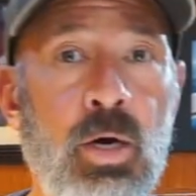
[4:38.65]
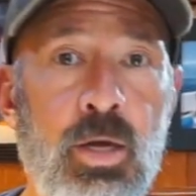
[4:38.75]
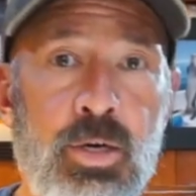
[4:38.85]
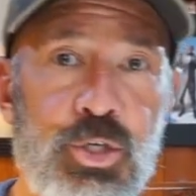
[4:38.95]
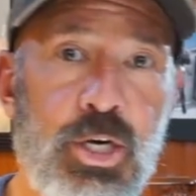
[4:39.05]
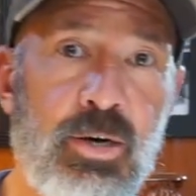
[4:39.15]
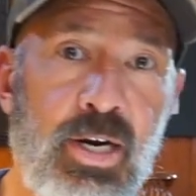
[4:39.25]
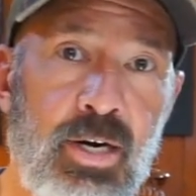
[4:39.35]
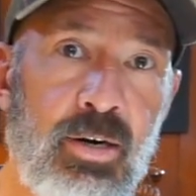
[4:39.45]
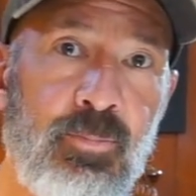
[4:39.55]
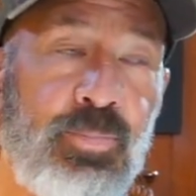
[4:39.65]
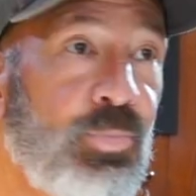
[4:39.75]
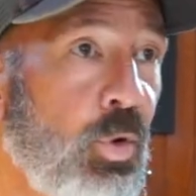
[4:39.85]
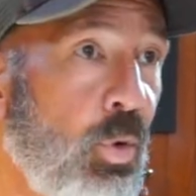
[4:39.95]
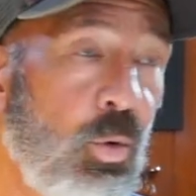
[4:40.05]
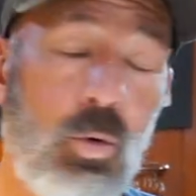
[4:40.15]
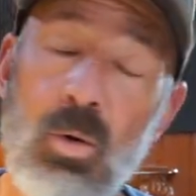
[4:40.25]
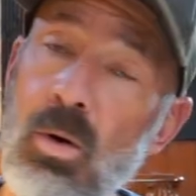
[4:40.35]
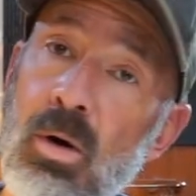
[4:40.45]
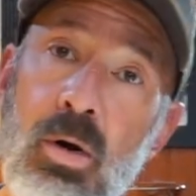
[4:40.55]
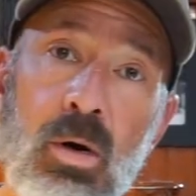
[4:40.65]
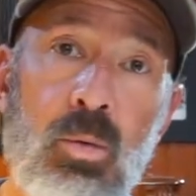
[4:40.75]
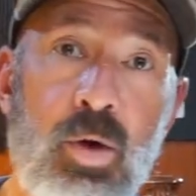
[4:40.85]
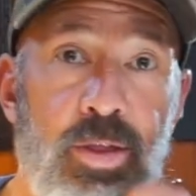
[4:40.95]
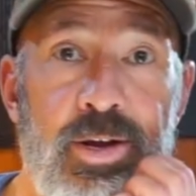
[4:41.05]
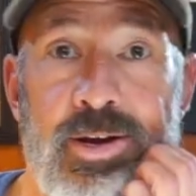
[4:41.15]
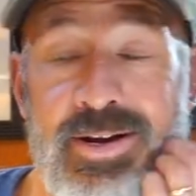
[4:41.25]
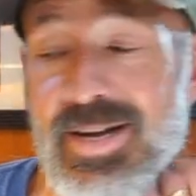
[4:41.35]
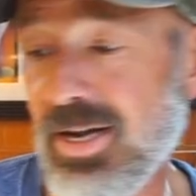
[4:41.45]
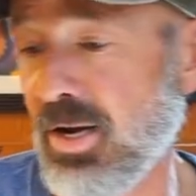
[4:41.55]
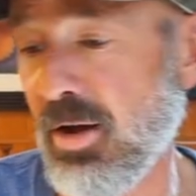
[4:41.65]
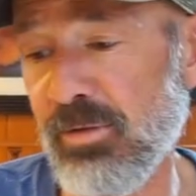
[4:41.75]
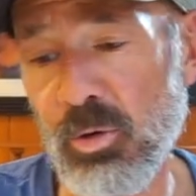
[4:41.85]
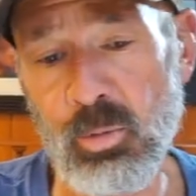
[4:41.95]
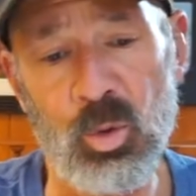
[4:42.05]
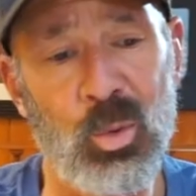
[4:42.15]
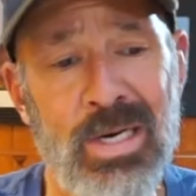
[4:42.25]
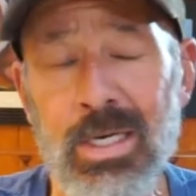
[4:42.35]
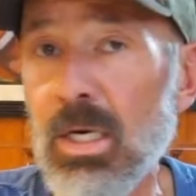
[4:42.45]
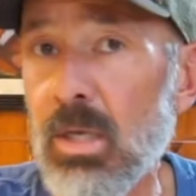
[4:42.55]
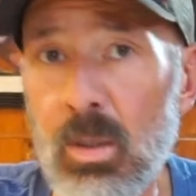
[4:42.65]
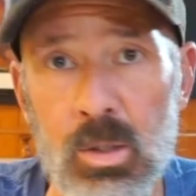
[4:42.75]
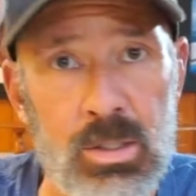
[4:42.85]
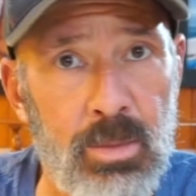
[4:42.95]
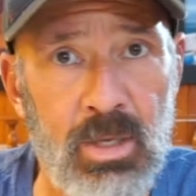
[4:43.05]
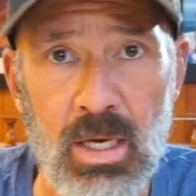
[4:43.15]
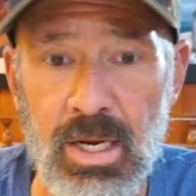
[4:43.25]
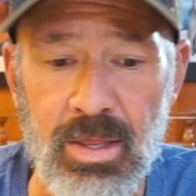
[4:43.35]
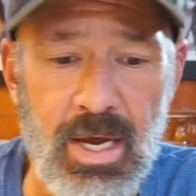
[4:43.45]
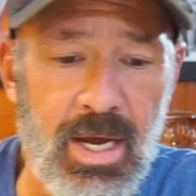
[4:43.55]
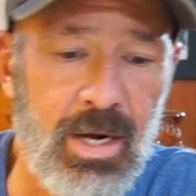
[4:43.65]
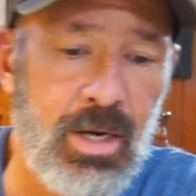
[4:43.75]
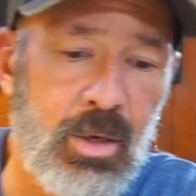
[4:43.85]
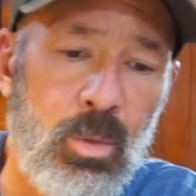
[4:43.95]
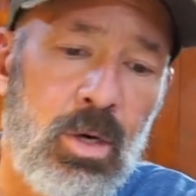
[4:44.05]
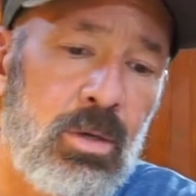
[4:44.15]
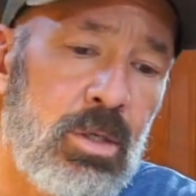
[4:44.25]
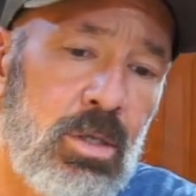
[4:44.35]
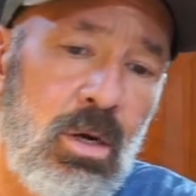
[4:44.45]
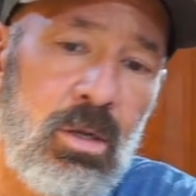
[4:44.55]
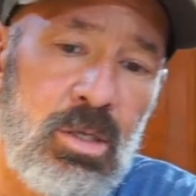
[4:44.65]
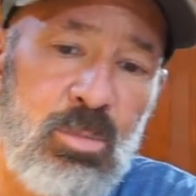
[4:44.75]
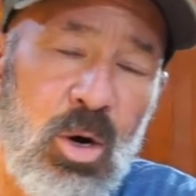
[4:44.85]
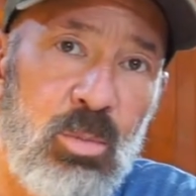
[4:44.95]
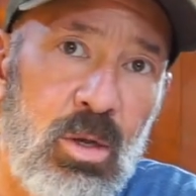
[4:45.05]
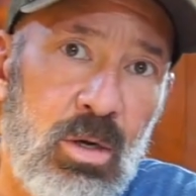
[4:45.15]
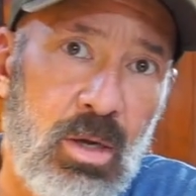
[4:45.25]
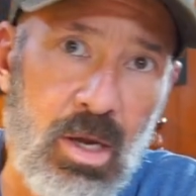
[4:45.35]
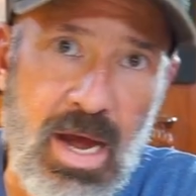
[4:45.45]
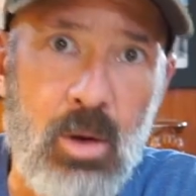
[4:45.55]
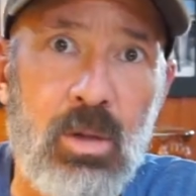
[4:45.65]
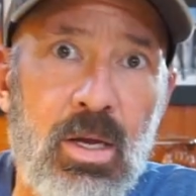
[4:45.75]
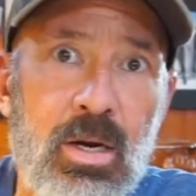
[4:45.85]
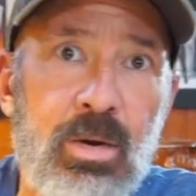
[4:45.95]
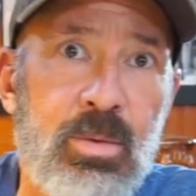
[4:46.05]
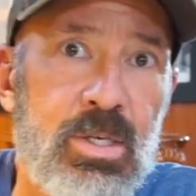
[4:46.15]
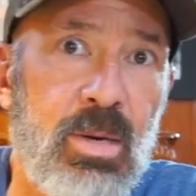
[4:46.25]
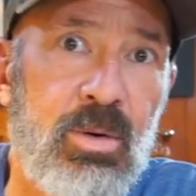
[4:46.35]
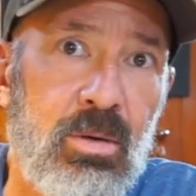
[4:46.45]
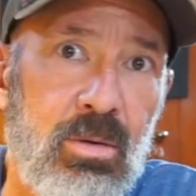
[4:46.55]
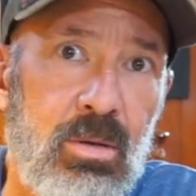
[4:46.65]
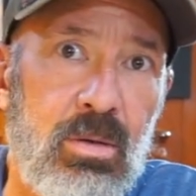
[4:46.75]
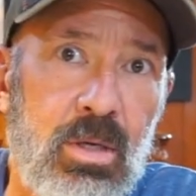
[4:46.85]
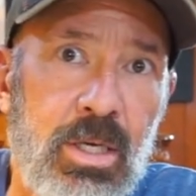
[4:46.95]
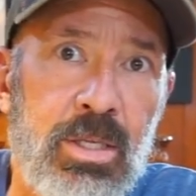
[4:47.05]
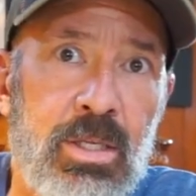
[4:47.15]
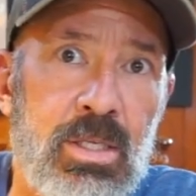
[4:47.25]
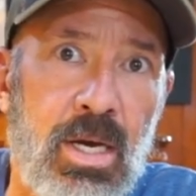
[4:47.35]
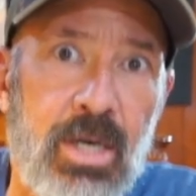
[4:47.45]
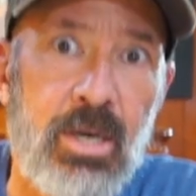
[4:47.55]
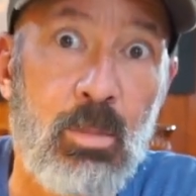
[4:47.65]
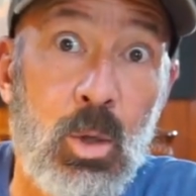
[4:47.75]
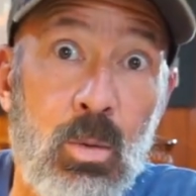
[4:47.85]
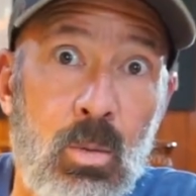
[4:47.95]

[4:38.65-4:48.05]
a Honda generator or whether you're cutting off an old Marinco or something like that and you want to install a Smart Plug outlet and receptacle in the side of your boat.